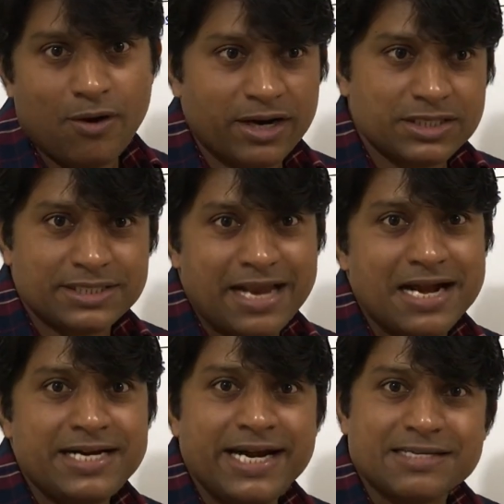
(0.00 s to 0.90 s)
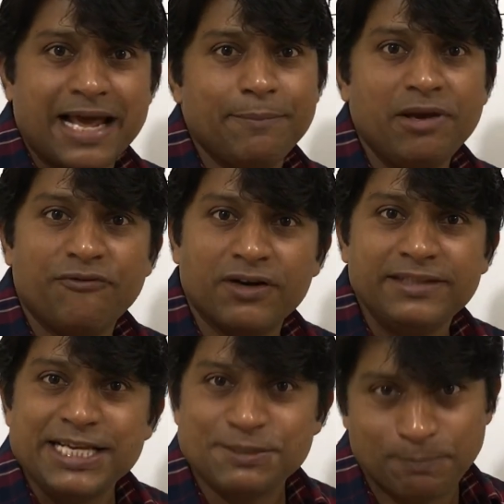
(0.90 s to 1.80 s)
or a standard timing for
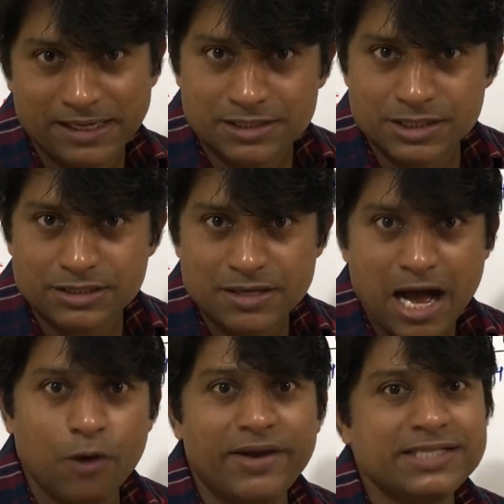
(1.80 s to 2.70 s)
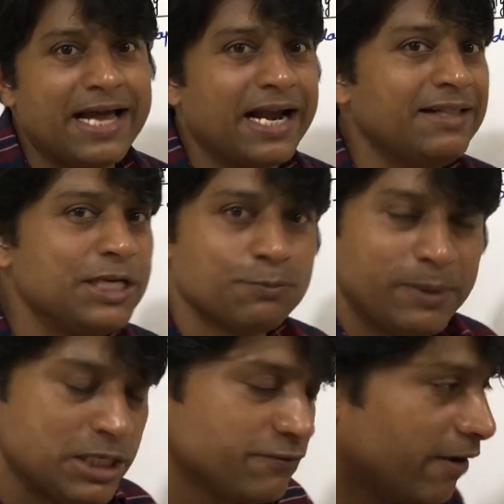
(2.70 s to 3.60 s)
these pills? How exactly these
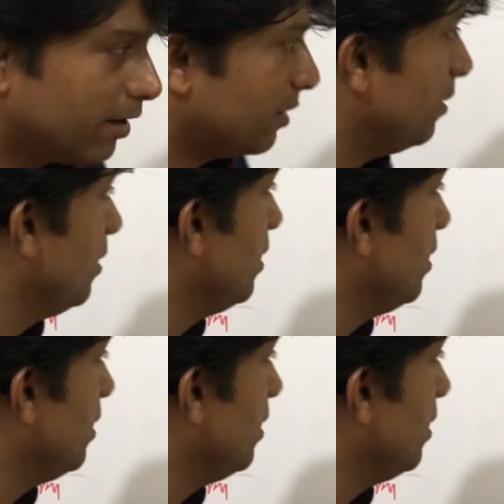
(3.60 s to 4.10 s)
pills work?